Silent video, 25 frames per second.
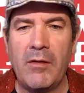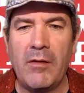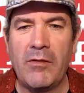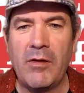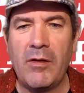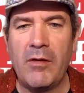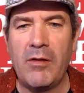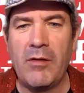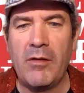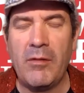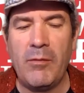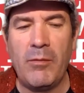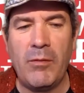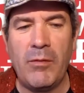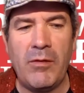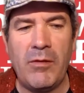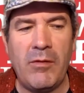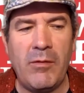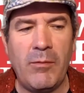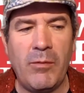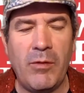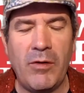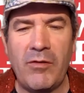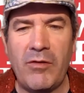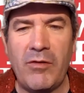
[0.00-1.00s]
So
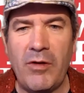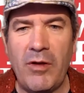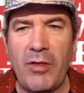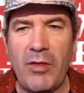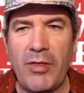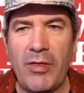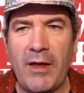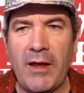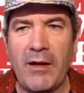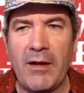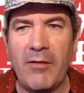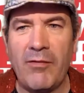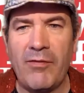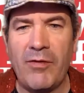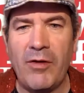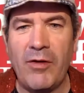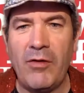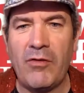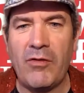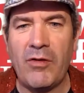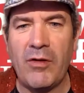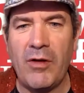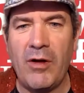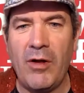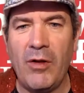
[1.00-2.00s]
what do you think the
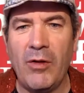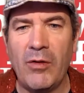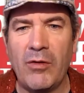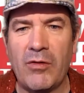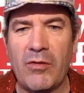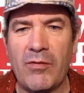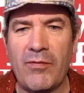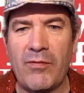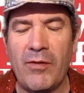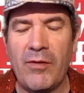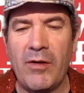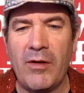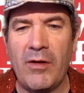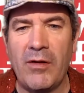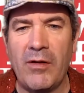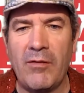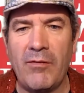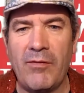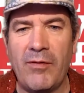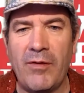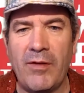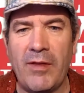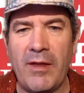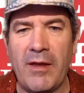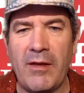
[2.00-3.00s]
future holds for
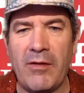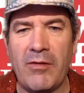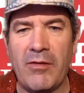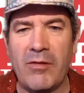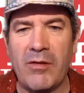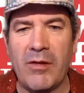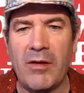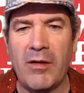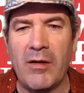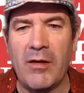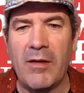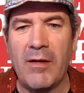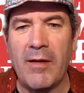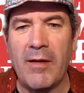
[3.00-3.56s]
this?